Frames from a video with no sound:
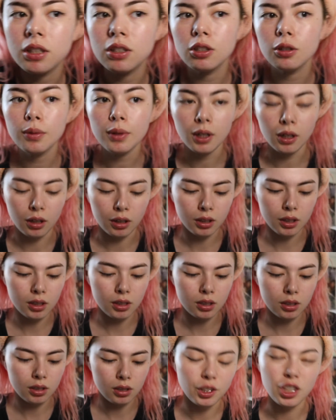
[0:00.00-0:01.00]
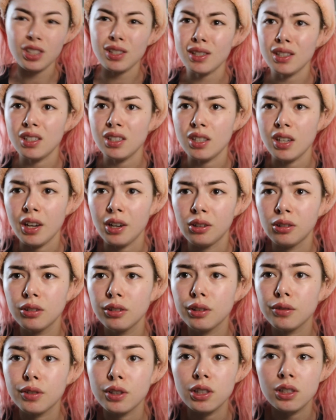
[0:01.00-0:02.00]
to be honest, just in general,
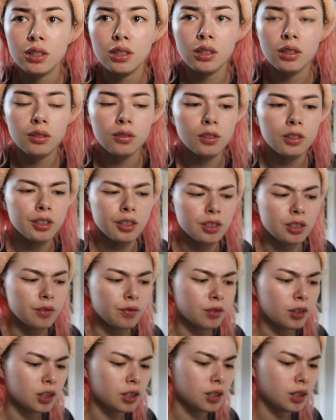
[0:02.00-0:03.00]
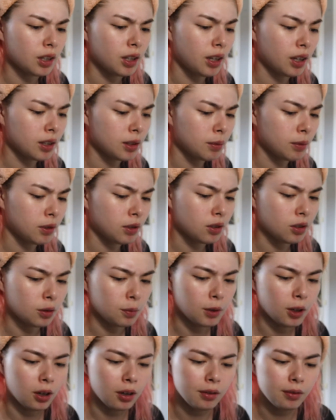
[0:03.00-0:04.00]
the first year of university has been
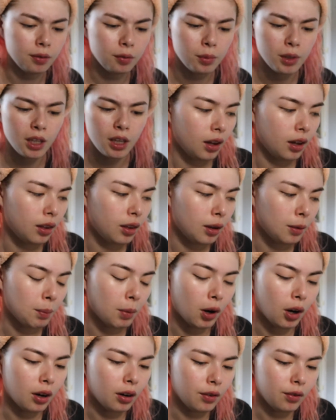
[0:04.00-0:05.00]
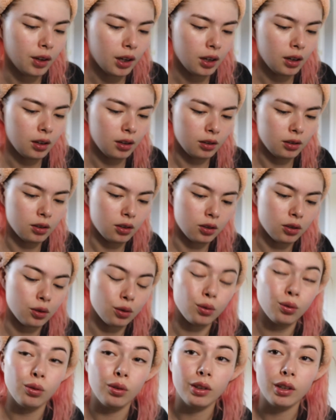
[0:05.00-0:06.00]
super hard for me. I think part of it is the
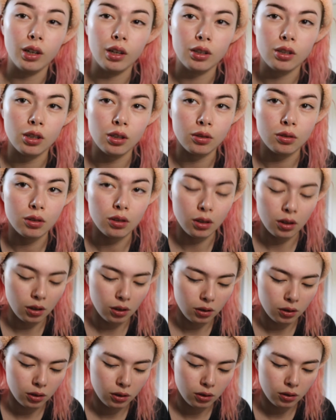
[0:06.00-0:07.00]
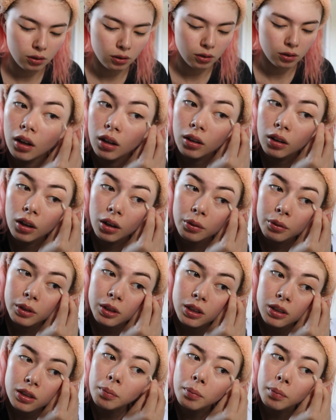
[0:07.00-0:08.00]
school that I chose to go to, along with
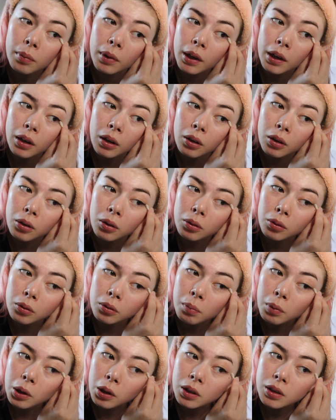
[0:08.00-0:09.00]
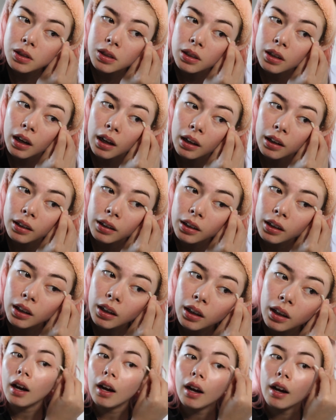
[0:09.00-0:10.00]
just my own
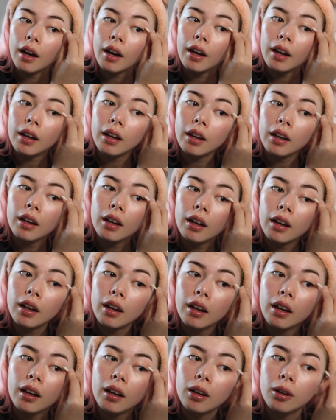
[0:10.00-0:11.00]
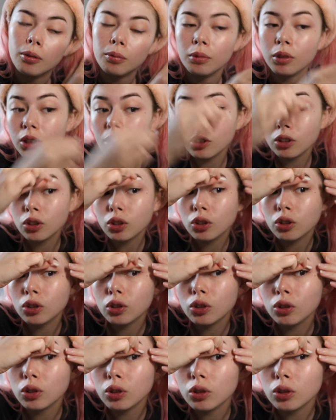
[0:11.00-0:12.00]
personality. I am
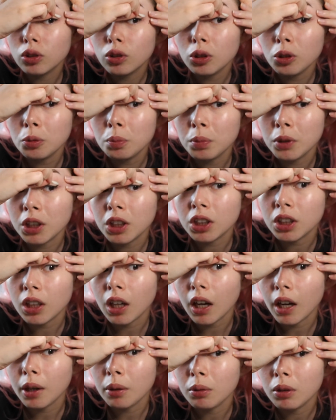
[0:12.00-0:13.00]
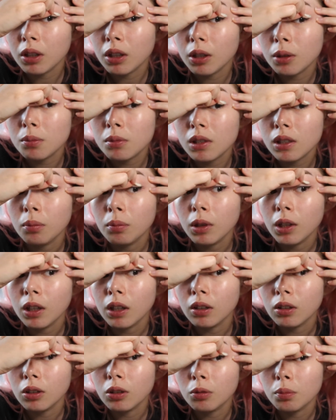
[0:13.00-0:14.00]
super shy when it comes to
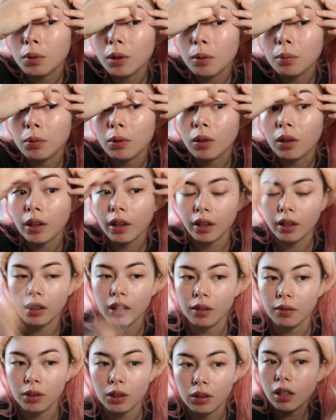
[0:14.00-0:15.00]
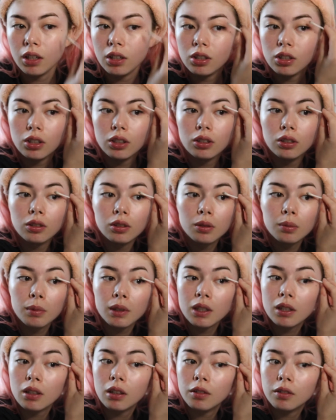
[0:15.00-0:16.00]
meeting new people. I never introduce
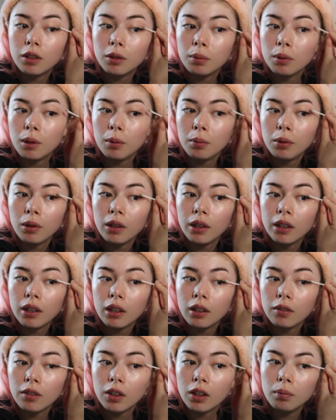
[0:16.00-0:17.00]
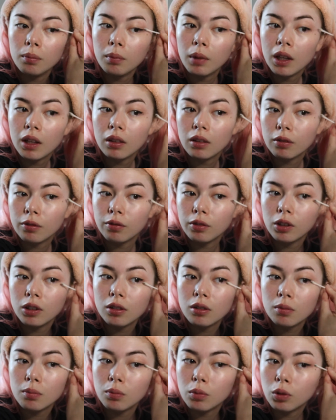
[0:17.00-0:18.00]
myself to people. I never make the
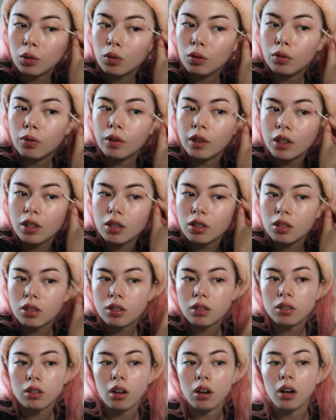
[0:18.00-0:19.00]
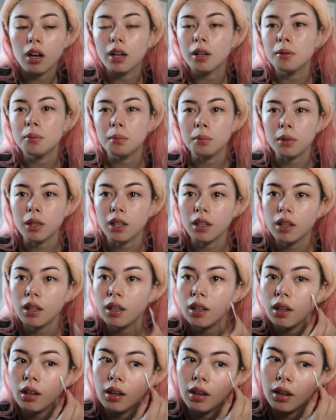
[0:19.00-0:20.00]
first move. That's just not
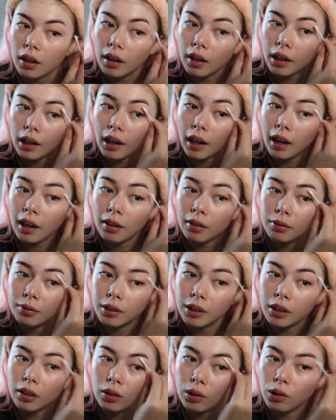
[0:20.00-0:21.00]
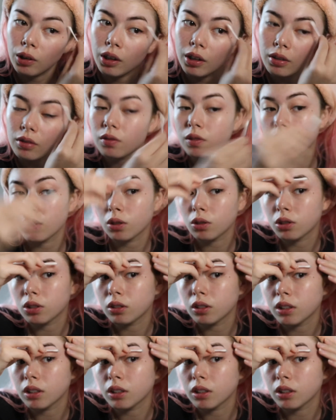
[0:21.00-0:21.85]
me. I have like a lot of social